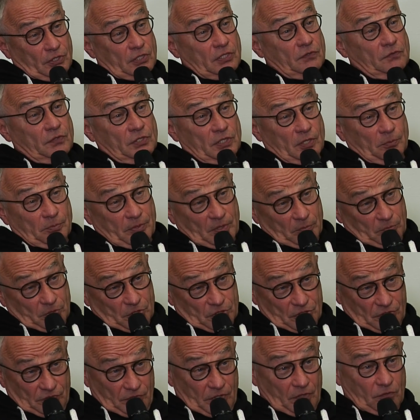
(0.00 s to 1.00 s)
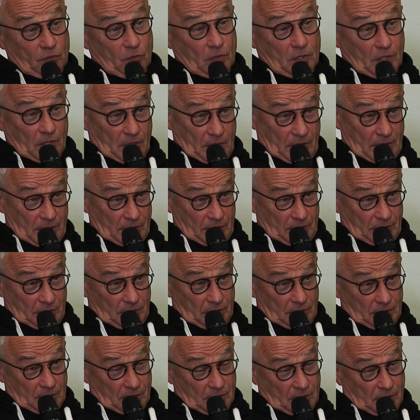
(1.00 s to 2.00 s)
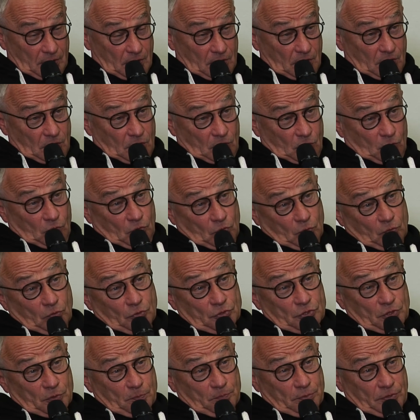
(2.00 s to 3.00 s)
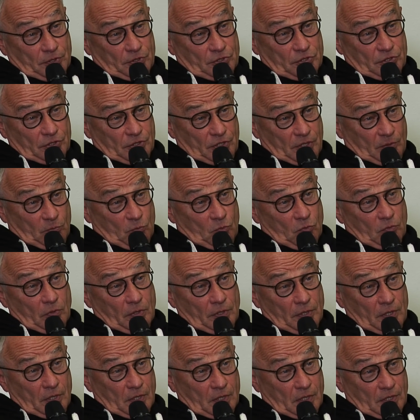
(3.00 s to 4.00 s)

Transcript: and it turned out that they wanted different things.